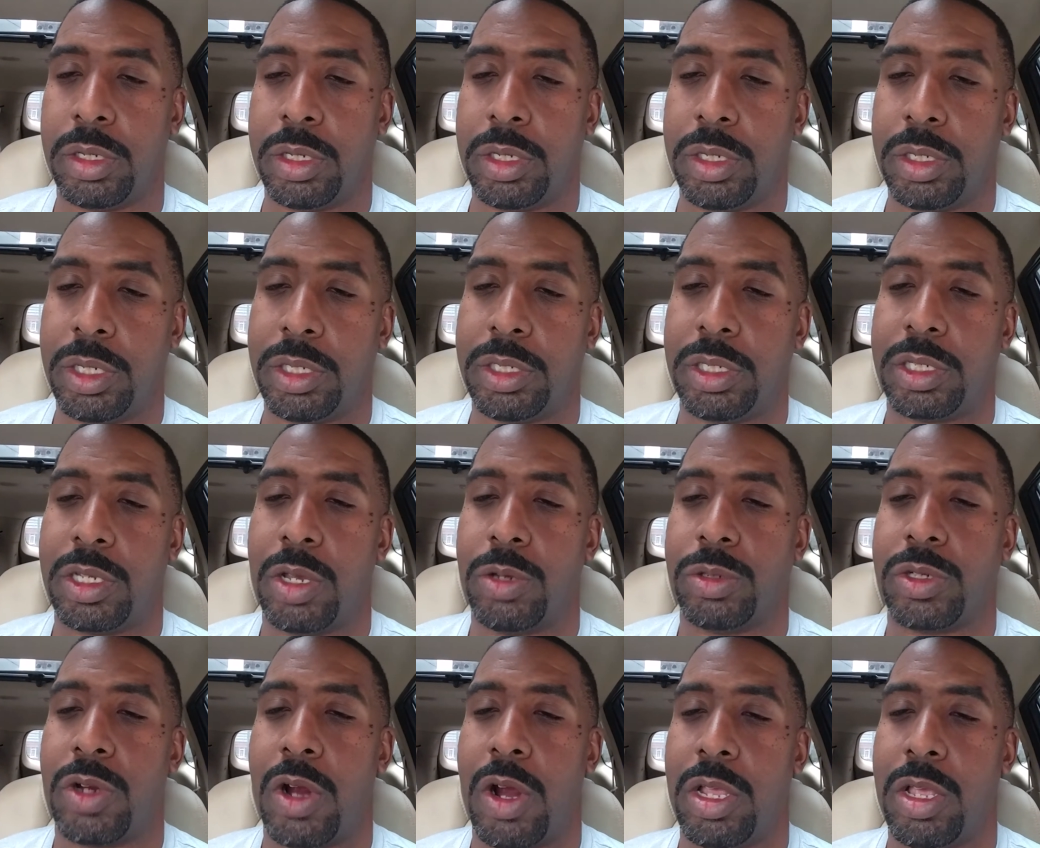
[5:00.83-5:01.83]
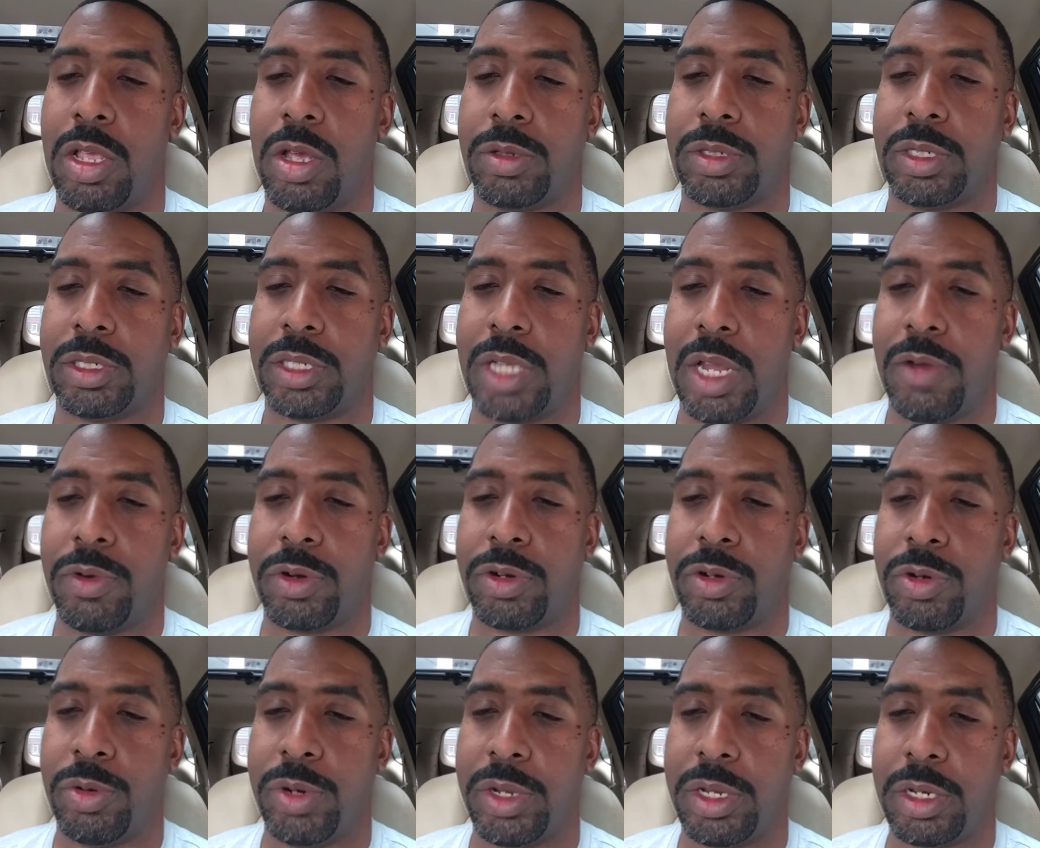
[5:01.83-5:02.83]
This is Coach Carlos and Stay
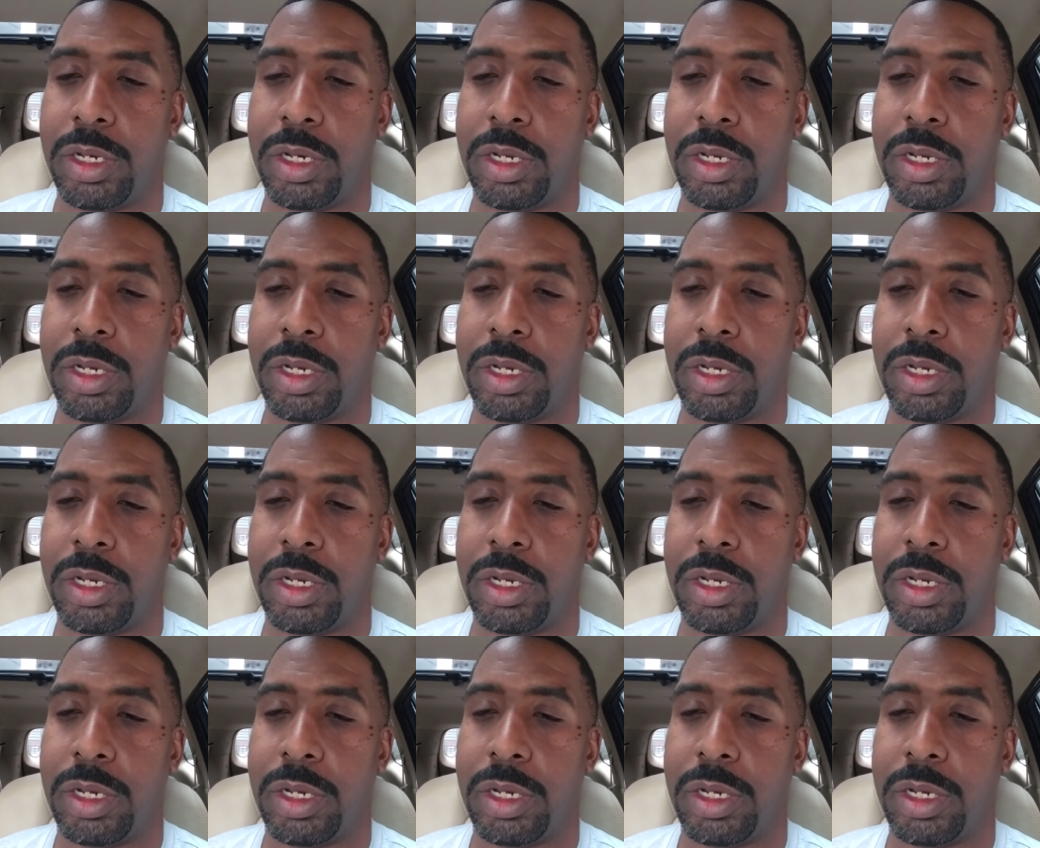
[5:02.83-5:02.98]
Recruited.